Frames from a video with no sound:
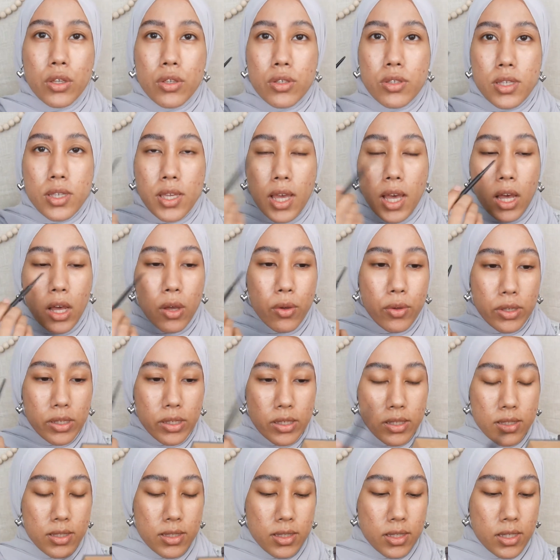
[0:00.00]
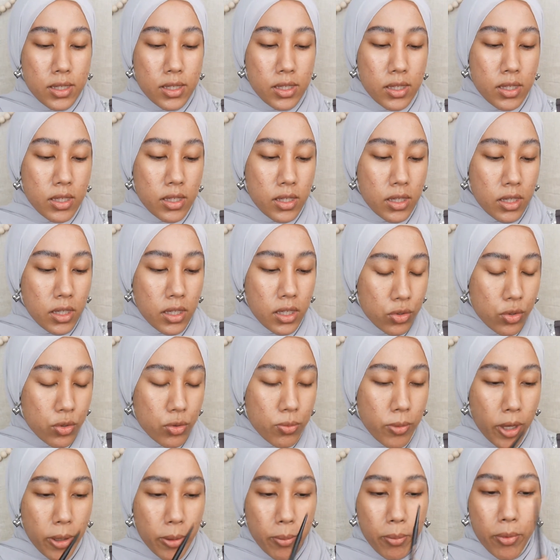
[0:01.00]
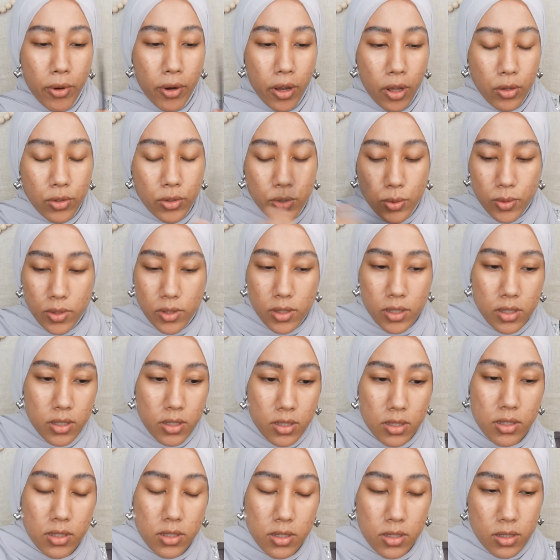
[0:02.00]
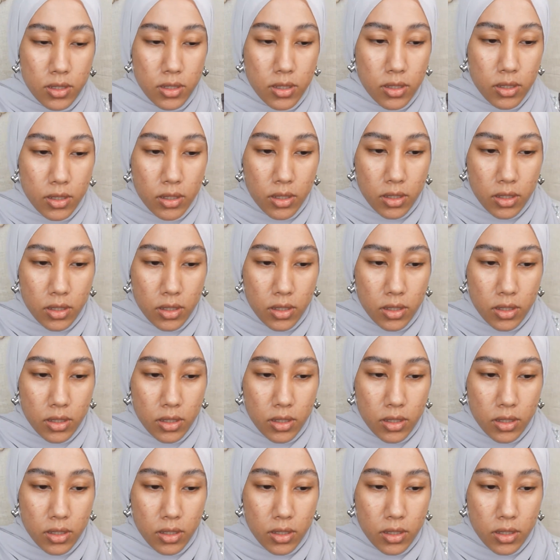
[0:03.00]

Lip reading: You see how easy to do my brows with this?